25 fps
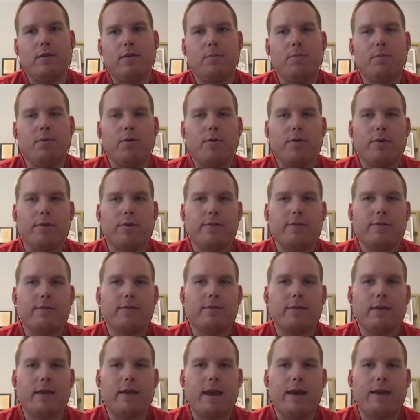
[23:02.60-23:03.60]
point
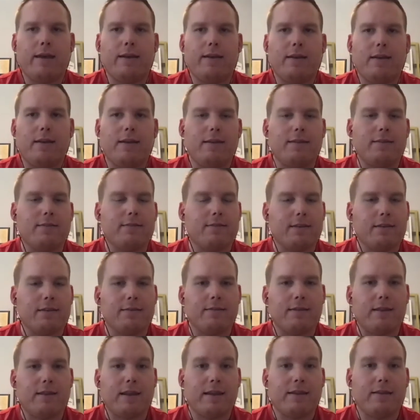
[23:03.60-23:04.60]
at an
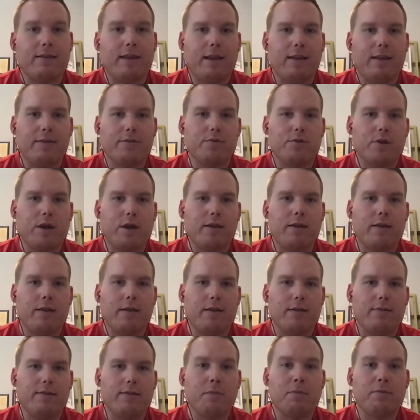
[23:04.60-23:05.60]
instance, and it
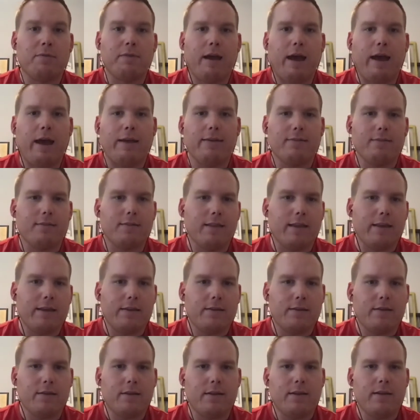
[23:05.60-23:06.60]
attempts to isolate
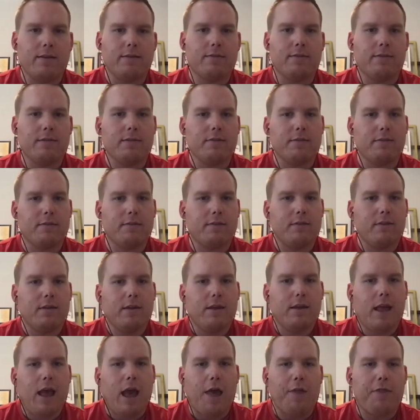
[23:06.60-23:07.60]
an instance.
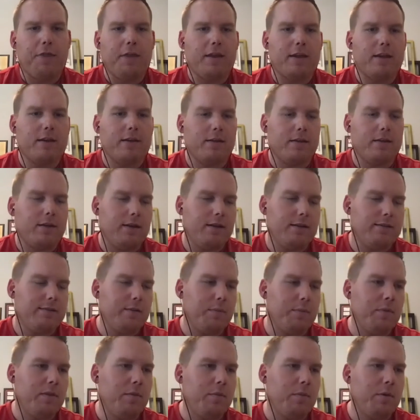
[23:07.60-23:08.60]
I think
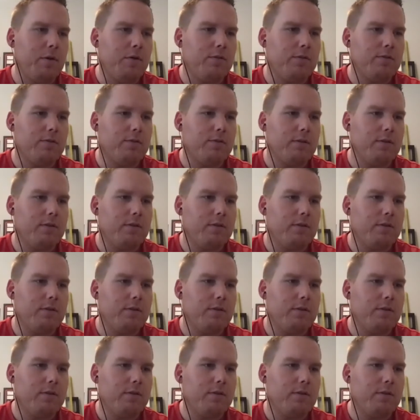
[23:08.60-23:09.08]
some of the most